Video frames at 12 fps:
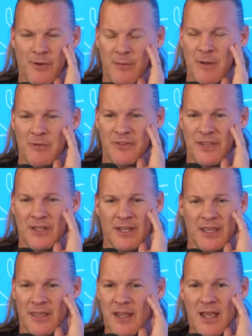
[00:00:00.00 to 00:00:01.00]
But I remember thinking
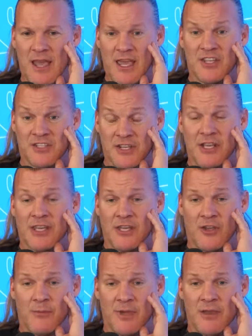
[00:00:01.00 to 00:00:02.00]
like, he's going to
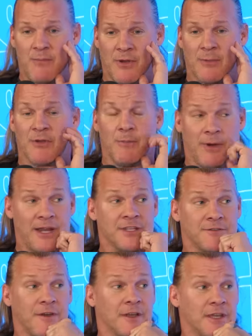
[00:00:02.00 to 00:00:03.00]
kill me, but I'm going to bite
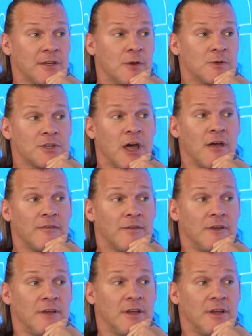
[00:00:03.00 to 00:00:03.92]
his fucking nose off.